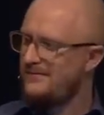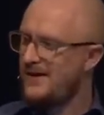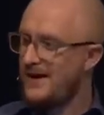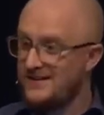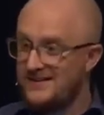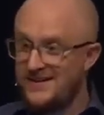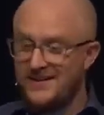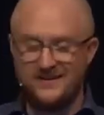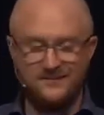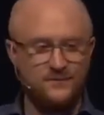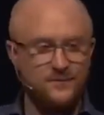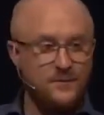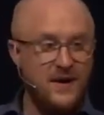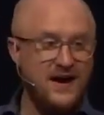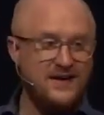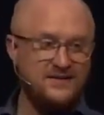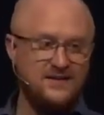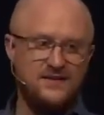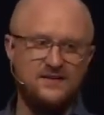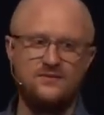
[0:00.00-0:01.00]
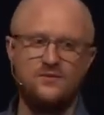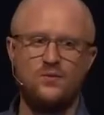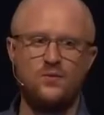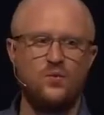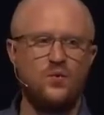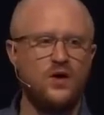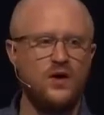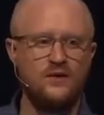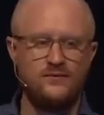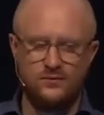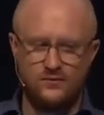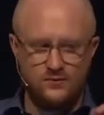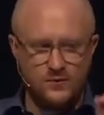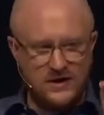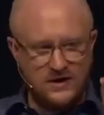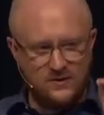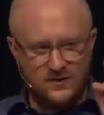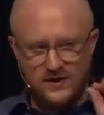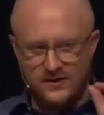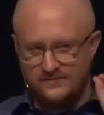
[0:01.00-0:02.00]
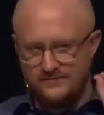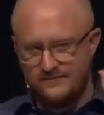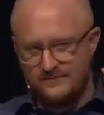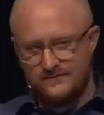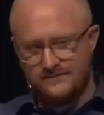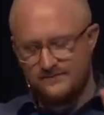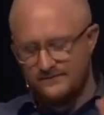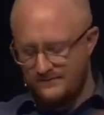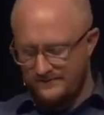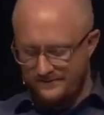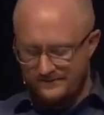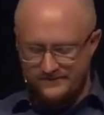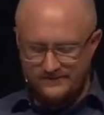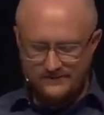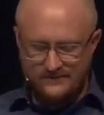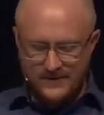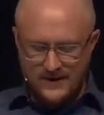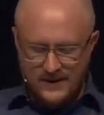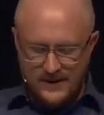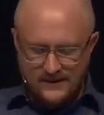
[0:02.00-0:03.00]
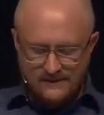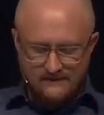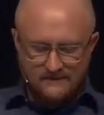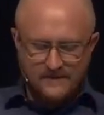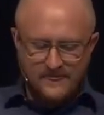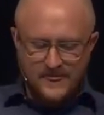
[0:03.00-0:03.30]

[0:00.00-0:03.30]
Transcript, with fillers: I did. Matt did it. Week one, money.